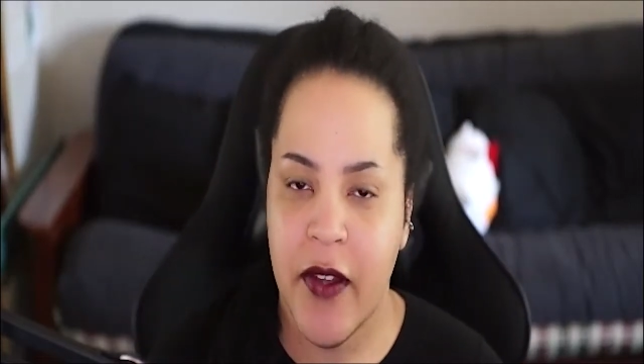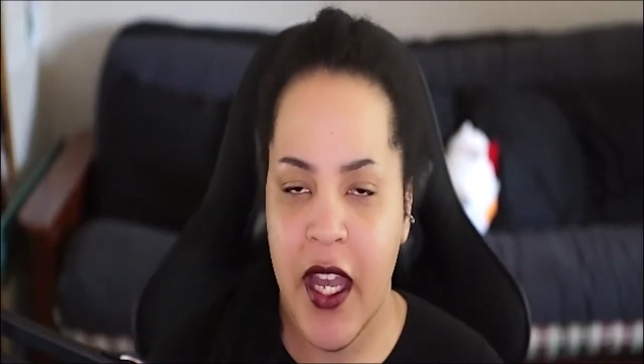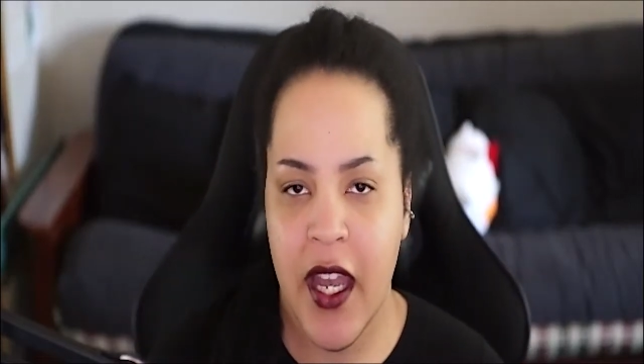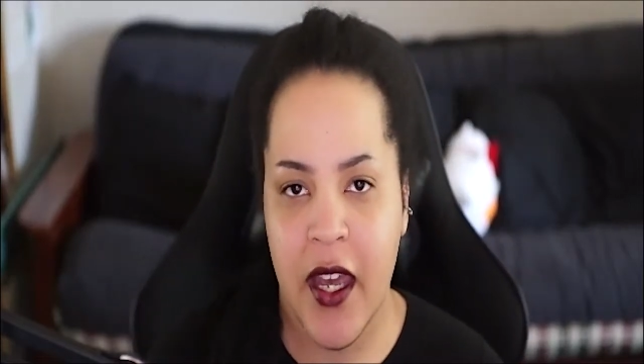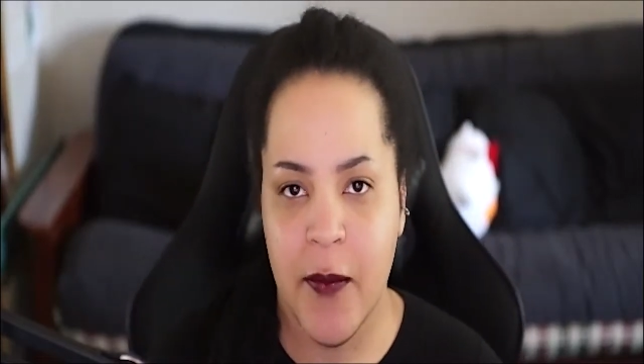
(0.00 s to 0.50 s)

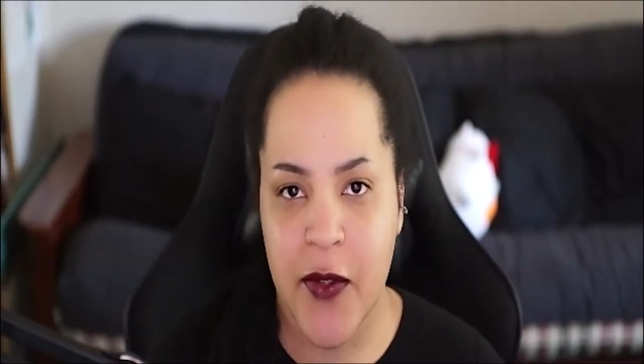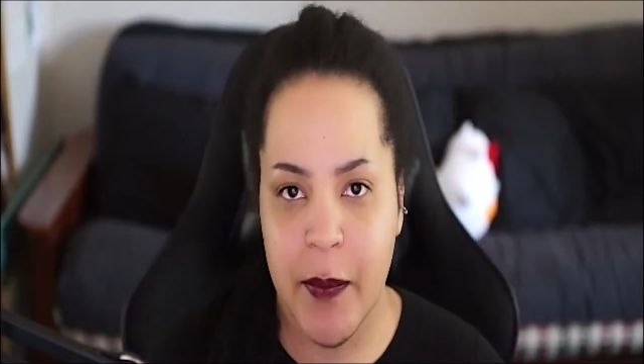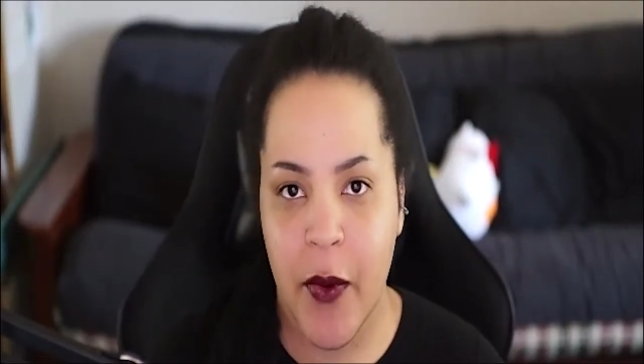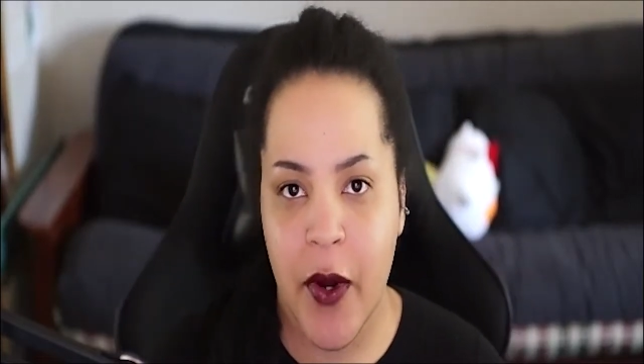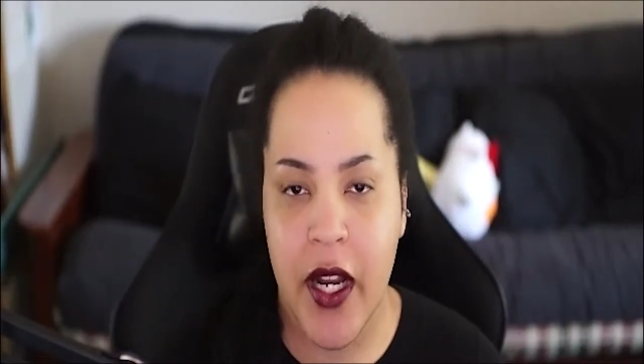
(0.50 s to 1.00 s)
and was
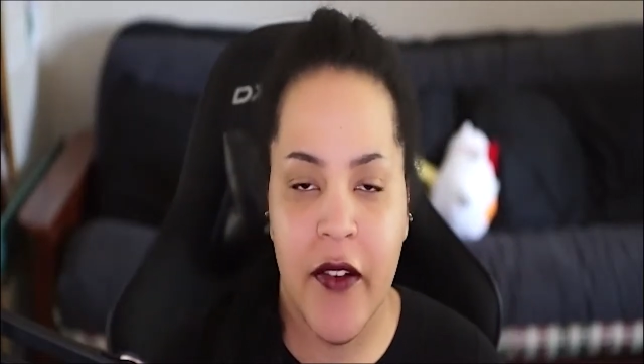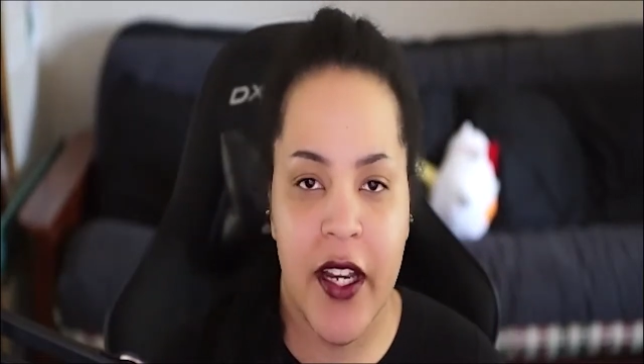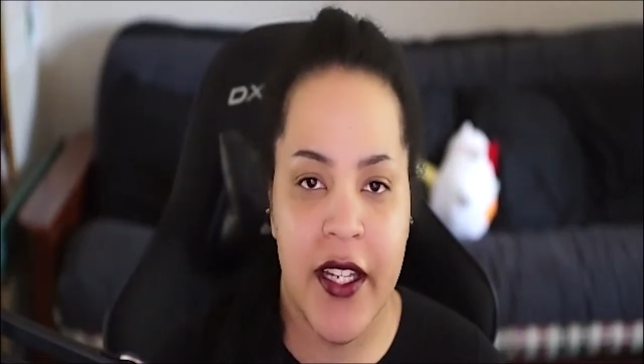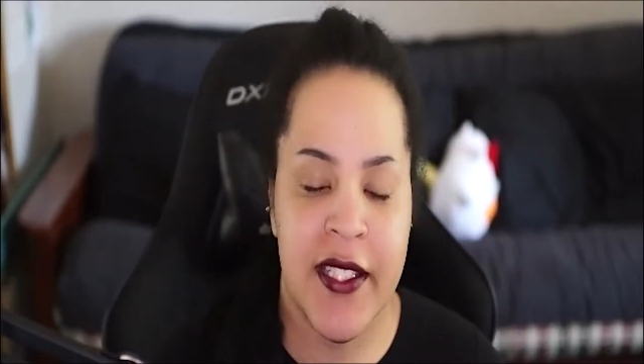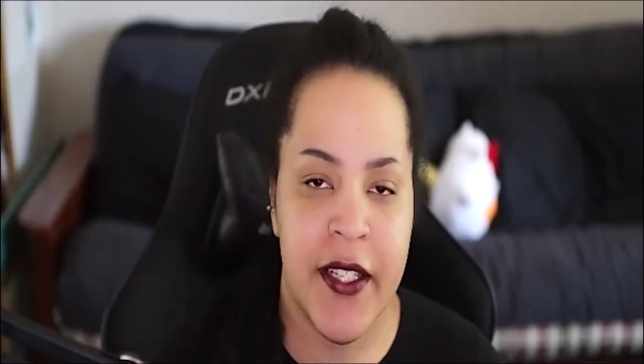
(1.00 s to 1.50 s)
born and
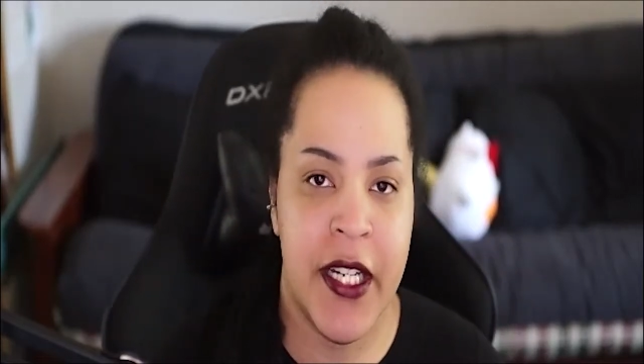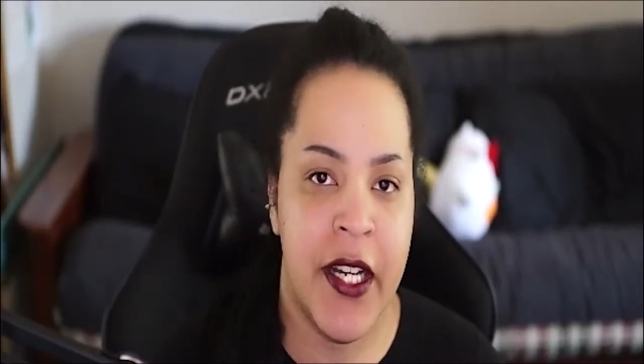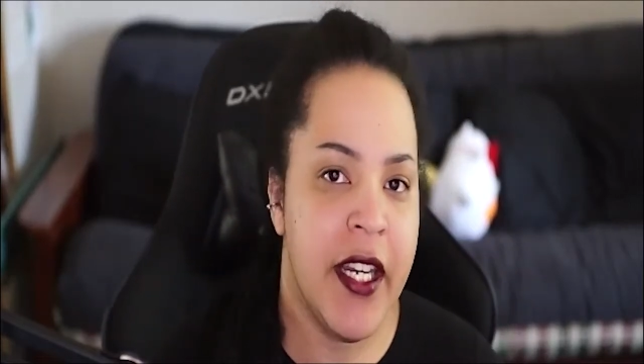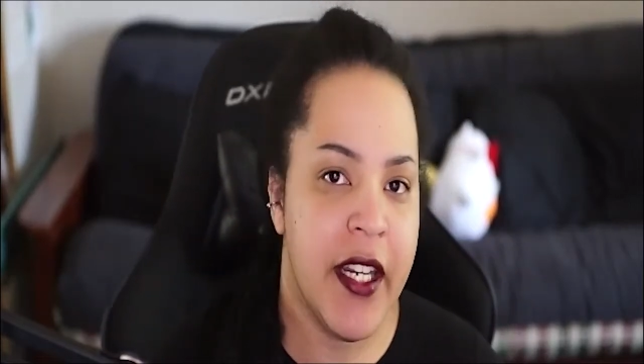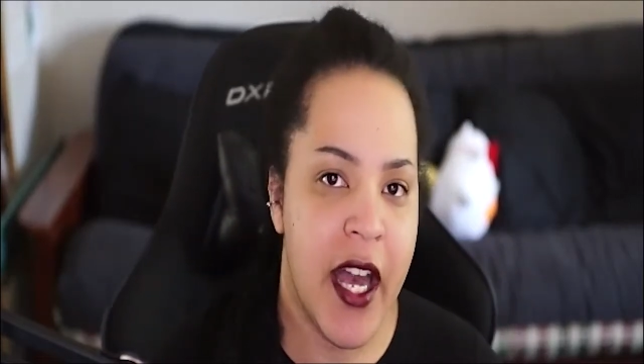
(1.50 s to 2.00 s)
raised here
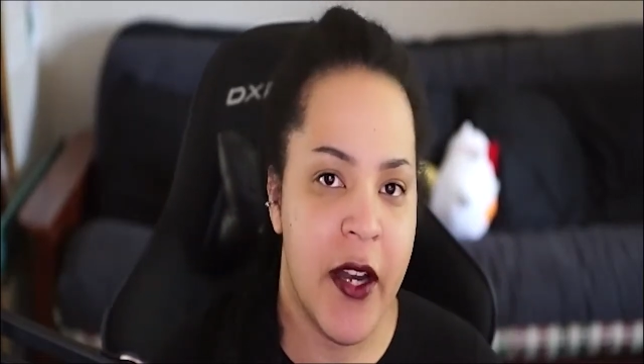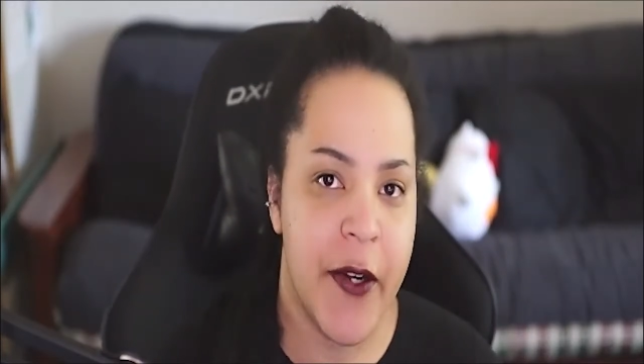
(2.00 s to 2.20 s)
in Calgary,